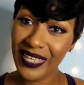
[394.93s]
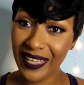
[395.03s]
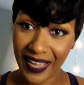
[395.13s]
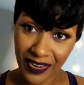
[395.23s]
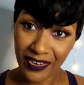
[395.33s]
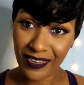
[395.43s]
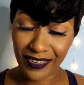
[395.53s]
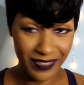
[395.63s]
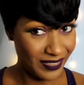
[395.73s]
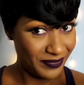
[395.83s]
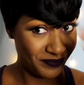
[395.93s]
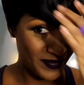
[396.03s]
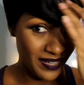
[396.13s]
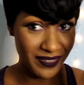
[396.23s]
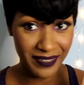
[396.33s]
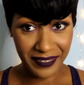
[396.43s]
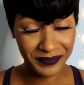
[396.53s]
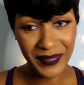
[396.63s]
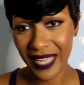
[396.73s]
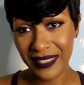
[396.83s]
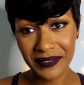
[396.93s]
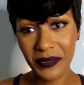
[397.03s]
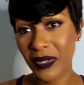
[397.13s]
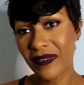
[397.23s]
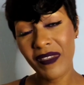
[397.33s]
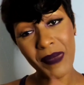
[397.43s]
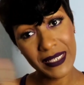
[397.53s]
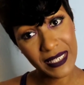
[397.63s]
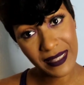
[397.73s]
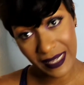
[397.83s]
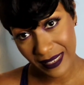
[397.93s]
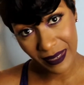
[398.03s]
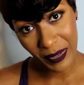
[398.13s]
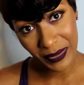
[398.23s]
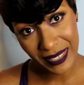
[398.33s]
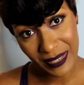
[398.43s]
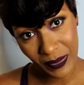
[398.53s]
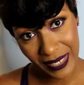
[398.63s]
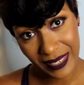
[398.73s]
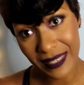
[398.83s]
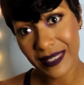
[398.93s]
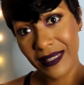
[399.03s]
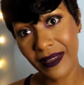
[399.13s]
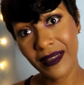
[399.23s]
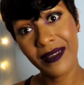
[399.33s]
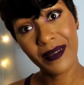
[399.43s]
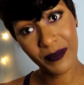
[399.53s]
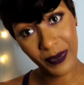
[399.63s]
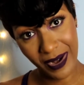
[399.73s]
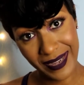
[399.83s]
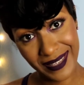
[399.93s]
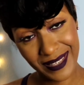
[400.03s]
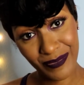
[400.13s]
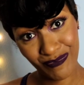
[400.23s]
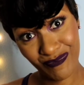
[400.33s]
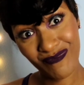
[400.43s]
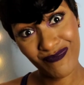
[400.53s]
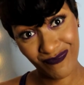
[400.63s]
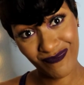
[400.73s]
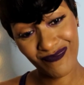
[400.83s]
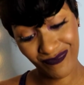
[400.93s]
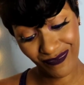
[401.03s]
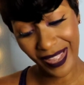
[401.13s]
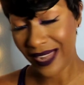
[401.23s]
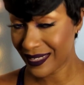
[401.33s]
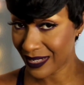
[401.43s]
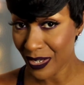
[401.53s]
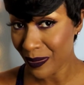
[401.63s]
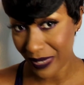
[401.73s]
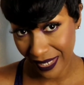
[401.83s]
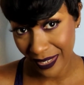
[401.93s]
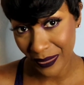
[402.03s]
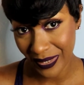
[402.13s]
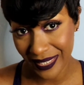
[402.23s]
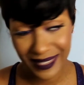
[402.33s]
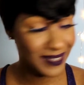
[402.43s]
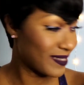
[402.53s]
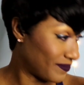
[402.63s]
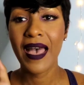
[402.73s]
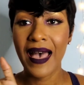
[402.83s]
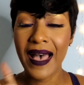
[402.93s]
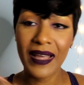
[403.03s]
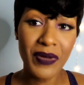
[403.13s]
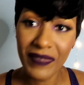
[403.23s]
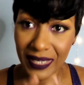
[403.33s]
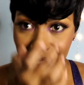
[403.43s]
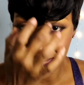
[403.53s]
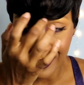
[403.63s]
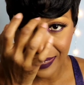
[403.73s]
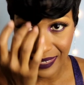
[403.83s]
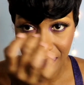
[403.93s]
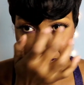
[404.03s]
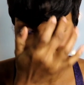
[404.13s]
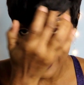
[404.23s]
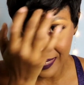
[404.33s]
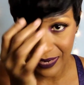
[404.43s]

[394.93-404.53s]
Get her, girl, get her. And one of the best things about this wig is the price, and it's a human hair unit. I don't have anything else to say about this.